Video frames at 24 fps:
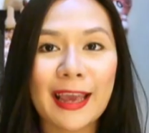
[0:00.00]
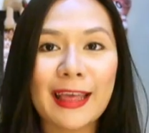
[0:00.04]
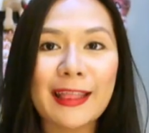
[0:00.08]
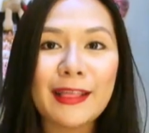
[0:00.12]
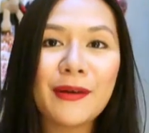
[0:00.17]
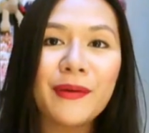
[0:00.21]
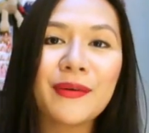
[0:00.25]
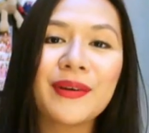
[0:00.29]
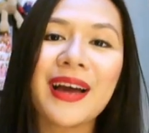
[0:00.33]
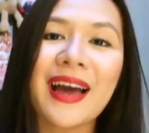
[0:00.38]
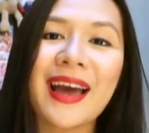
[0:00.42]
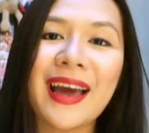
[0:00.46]

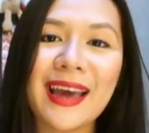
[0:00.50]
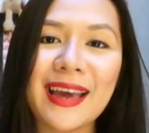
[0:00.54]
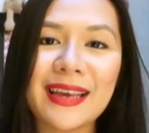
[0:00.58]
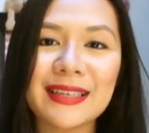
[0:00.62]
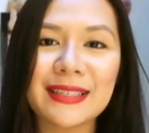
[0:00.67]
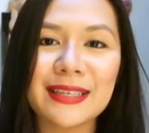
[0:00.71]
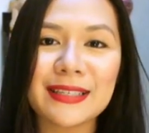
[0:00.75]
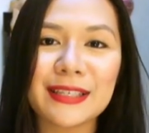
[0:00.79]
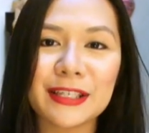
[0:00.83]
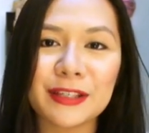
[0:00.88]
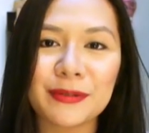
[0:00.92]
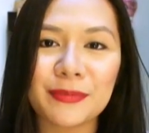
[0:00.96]
Hello
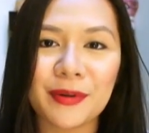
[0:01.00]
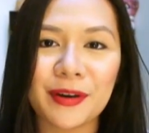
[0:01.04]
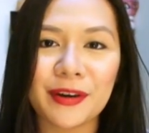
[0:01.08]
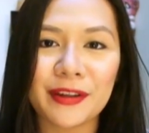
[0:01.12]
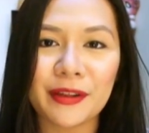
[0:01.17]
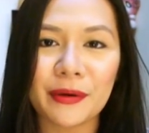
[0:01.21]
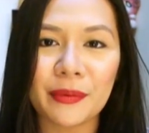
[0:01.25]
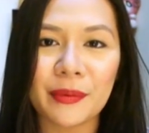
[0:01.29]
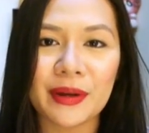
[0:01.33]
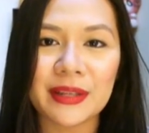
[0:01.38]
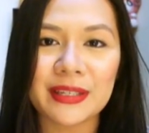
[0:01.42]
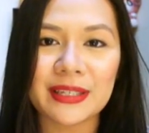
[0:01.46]
guys, this is
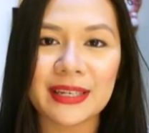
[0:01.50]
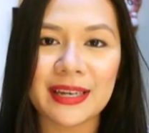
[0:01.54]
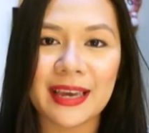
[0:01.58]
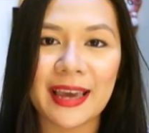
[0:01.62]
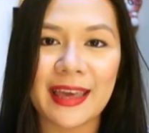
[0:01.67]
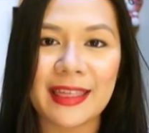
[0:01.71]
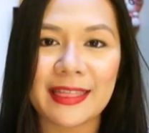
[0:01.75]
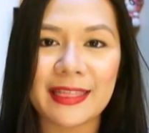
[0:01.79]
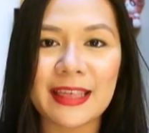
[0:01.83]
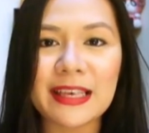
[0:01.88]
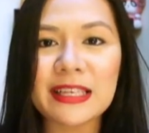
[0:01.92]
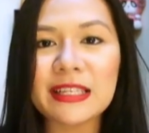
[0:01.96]
Martha once
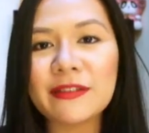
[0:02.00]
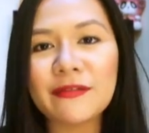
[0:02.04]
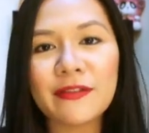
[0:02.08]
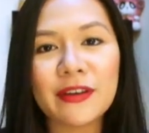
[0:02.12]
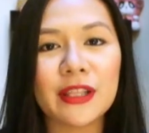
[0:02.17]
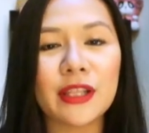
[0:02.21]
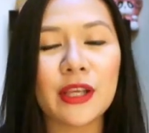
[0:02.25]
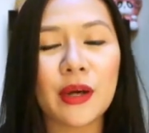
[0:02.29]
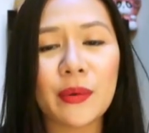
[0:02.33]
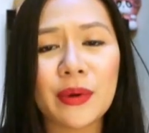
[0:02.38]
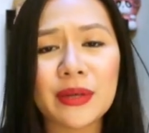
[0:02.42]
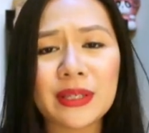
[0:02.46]
again. This
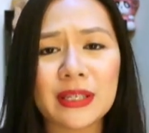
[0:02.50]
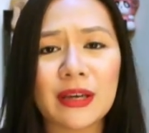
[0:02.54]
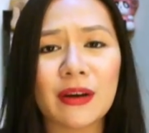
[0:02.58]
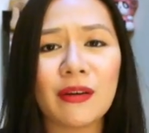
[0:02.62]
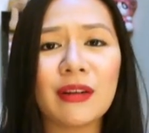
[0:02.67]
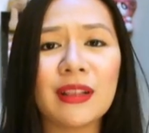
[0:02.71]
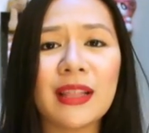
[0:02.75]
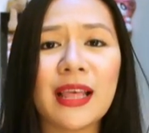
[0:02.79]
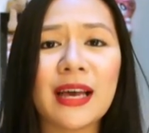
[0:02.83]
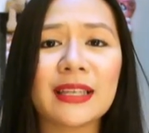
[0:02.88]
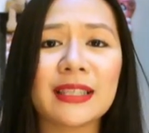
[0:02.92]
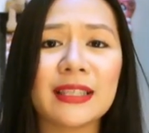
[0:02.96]
video is a
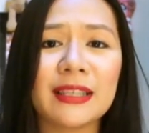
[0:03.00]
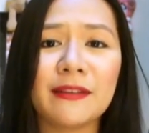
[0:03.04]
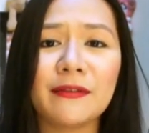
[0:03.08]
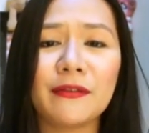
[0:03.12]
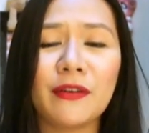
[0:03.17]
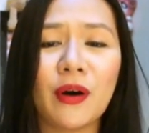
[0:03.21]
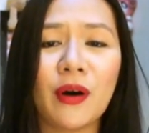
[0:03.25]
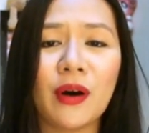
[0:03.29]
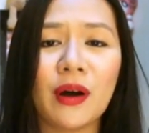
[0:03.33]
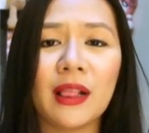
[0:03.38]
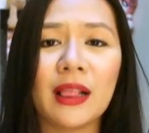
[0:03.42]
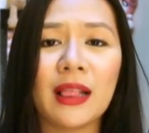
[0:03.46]
collective
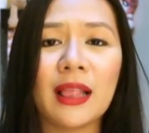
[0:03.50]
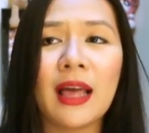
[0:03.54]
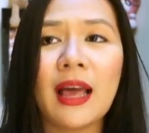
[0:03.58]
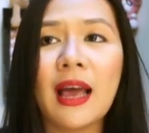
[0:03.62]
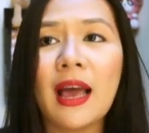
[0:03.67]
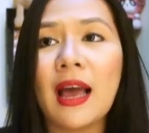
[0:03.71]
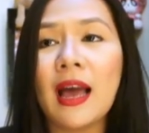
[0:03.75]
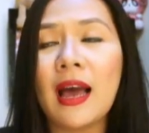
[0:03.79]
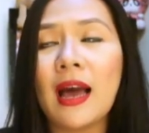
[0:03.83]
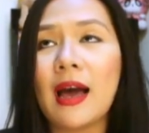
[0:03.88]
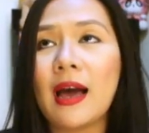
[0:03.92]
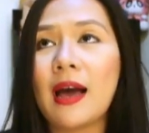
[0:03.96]
haul.
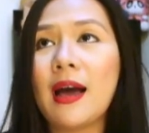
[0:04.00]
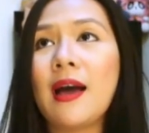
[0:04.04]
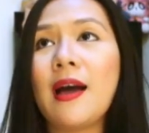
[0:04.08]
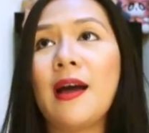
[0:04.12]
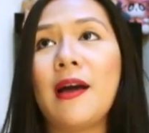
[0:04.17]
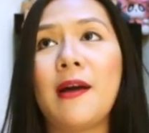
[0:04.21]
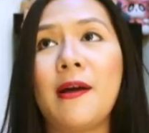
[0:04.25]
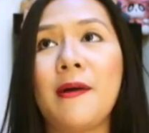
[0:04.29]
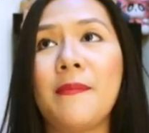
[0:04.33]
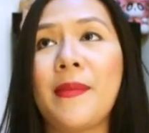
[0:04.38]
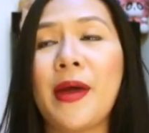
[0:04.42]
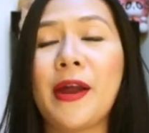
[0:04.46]

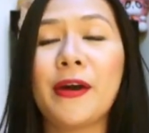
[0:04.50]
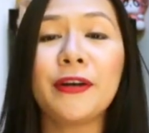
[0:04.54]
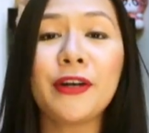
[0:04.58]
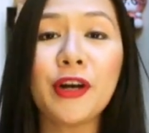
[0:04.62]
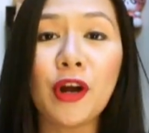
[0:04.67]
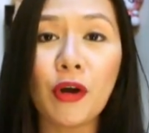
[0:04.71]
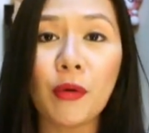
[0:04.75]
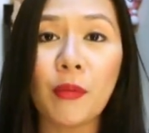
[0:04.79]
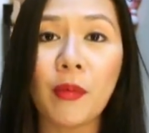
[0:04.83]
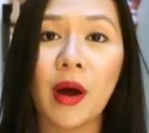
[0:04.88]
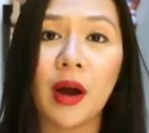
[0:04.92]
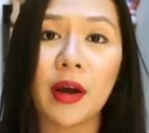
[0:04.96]

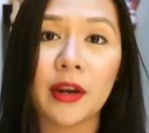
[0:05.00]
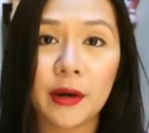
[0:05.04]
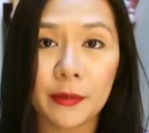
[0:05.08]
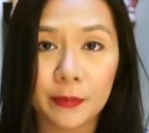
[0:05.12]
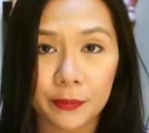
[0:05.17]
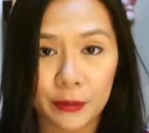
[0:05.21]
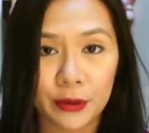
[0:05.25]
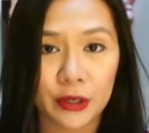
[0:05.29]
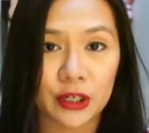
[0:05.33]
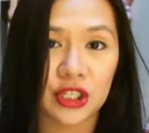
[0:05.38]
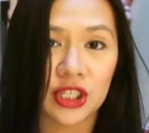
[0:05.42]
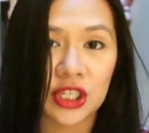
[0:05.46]
Meron ako mga
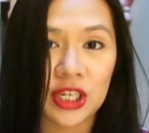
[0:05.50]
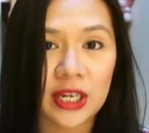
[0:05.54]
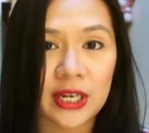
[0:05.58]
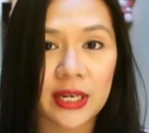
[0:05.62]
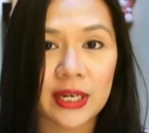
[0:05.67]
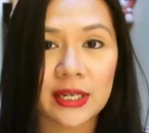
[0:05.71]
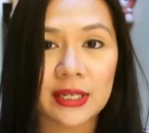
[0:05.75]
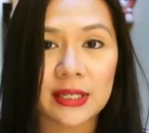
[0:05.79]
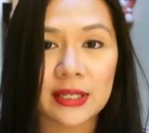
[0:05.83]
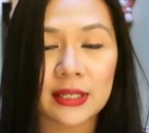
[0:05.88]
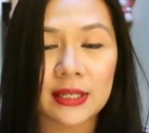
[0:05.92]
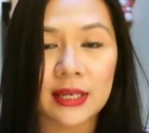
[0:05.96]

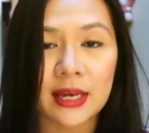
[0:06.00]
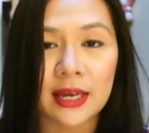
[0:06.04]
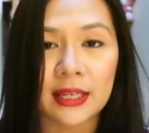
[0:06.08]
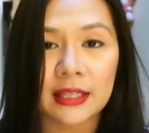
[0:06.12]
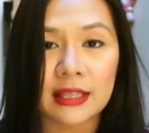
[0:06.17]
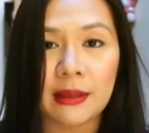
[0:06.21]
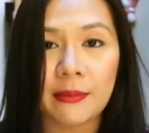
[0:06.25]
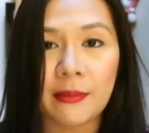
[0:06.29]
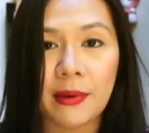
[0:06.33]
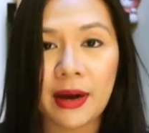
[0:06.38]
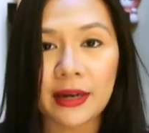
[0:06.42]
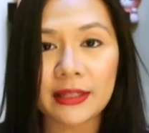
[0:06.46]
na-purchase
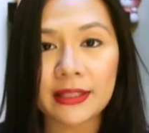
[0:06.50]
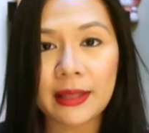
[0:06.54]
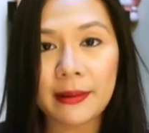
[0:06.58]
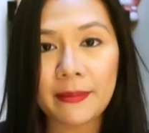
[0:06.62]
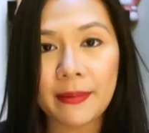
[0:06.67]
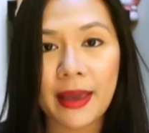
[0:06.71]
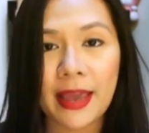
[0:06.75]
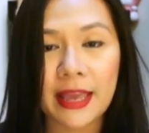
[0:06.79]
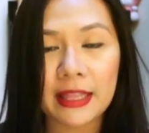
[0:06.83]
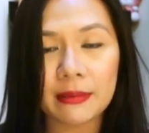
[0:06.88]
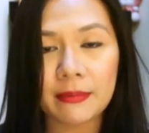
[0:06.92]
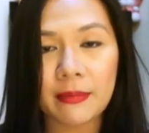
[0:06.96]
na mga
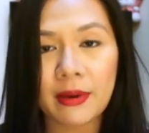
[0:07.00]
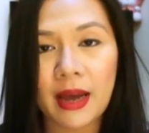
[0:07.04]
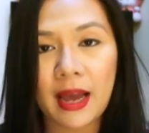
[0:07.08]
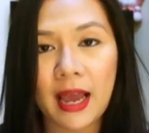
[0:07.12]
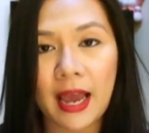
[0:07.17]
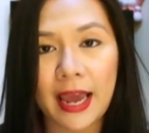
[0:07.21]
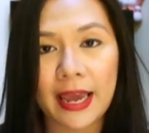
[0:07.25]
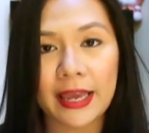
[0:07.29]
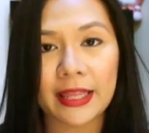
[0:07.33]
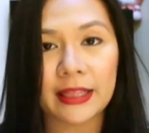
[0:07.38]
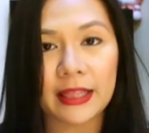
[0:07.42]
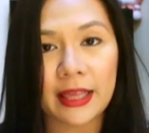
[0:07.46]
damit, mga
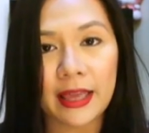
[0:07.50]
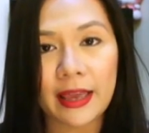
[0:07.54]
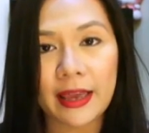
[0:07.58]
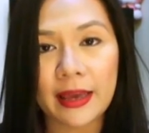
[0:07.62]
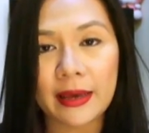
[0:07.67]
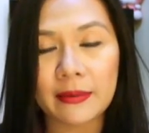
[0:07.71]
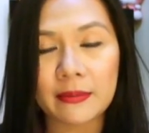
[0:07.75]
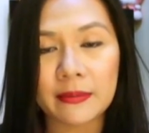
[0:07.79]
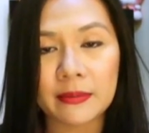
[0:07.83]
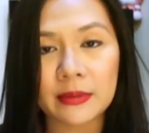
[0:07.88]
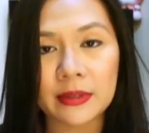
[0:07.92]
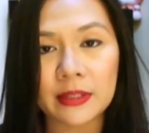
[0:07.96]

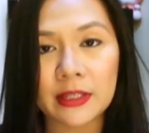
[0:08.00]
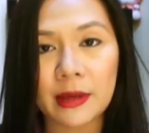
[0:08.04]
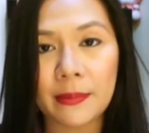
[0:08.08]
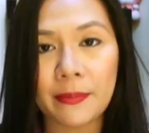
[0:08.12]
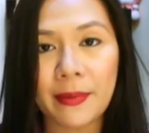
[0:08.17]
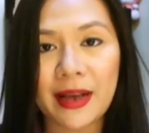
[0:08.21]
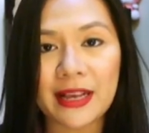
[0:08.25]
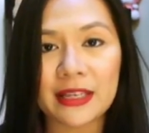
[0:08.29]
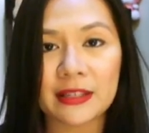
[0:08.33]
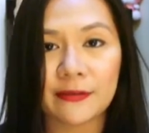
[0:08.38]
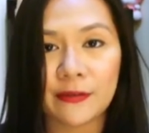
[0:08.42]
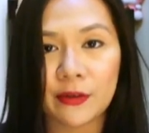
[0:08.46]
items the
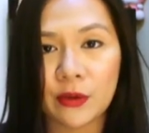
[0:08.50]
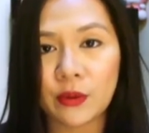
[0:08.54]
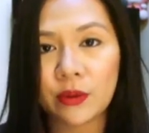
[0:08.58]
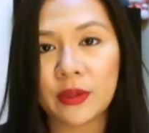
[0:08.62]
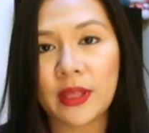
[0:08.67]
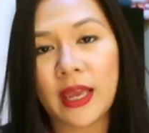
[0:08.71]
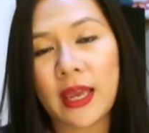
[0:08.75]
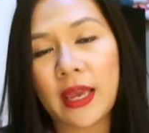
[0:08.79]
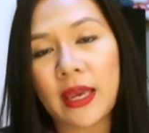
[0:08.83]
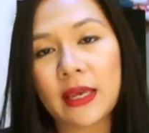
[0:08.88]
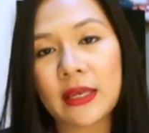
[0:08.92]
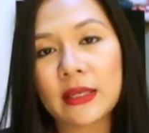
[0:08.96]
past few
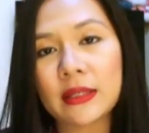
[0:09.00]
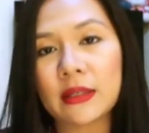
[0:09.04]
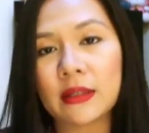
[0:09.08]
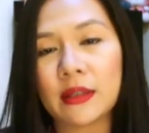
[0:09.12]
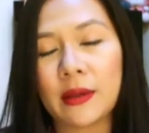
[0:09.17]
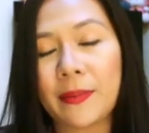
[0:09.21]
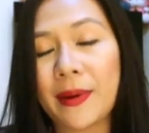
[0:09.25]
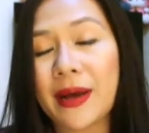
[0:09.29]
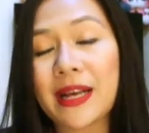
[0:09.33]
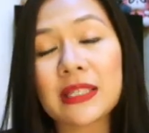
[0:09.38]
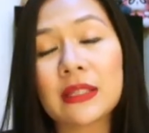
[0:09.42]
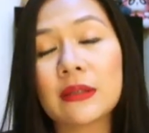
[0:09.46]
days,
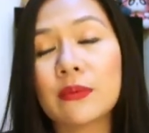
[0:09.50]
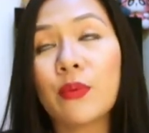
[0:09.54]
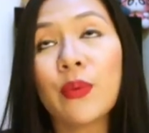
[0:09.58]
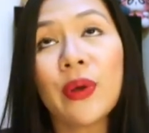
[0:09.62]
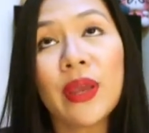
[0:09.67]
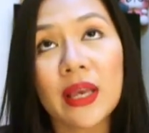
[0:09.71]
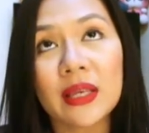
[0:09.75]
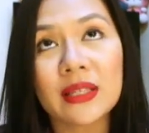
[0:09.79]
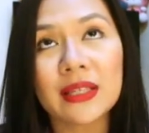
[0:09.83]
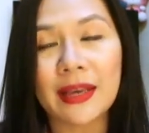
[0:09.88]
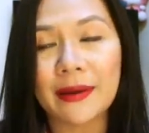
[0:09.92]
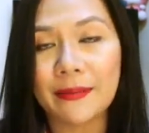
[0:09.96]
the past
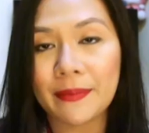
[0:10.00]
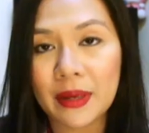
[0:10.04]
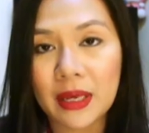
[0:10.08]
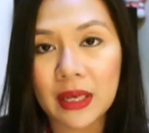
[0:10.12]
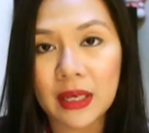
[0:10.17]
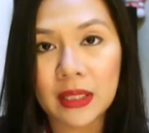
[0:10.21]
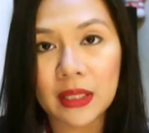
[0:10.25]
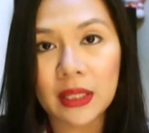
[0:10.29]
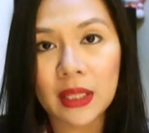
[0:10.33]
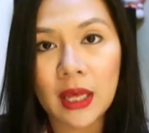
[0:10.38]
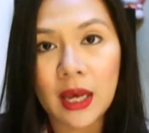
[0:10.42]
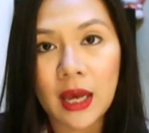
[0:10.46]
weeks, I
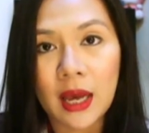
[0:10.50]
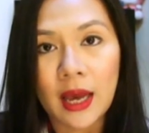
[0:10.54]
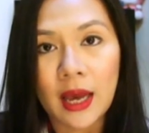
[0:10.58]
mean.